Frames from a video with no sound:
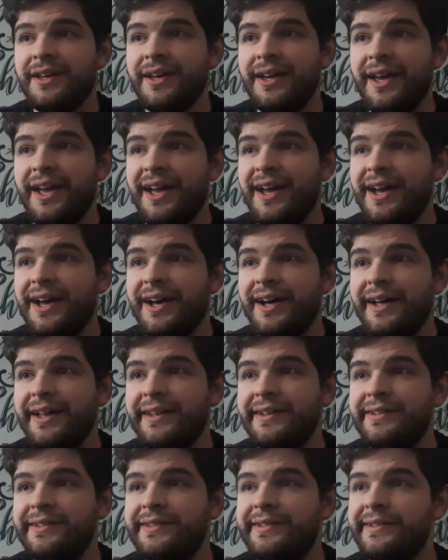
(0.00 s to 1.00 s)

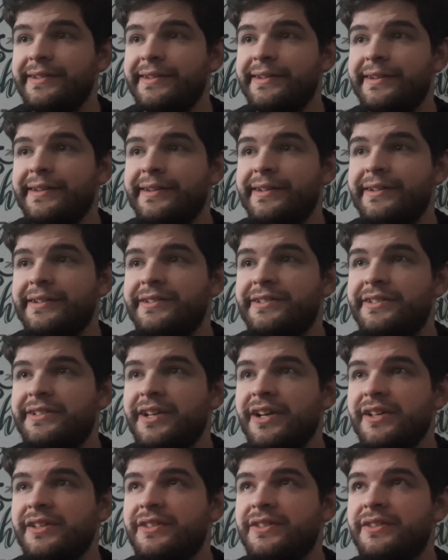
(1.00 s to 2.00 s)
and
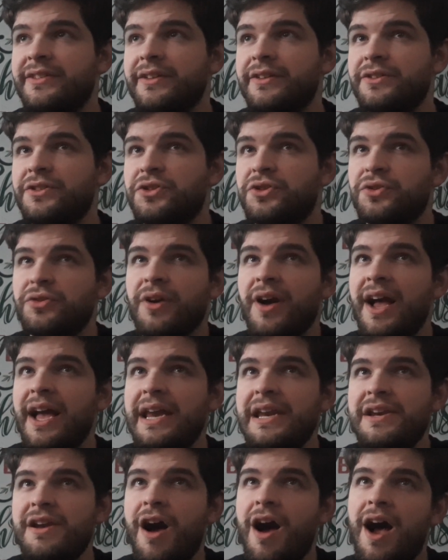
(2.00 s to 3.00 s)
just try
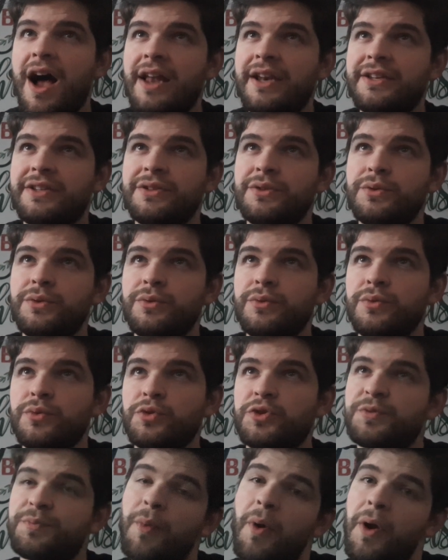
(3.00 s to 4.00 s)
not to
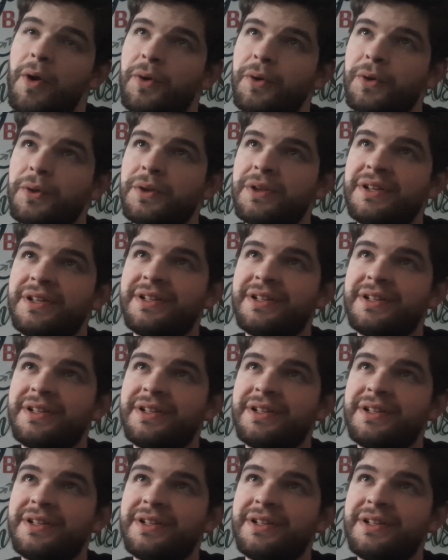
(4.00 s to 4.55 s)
spoil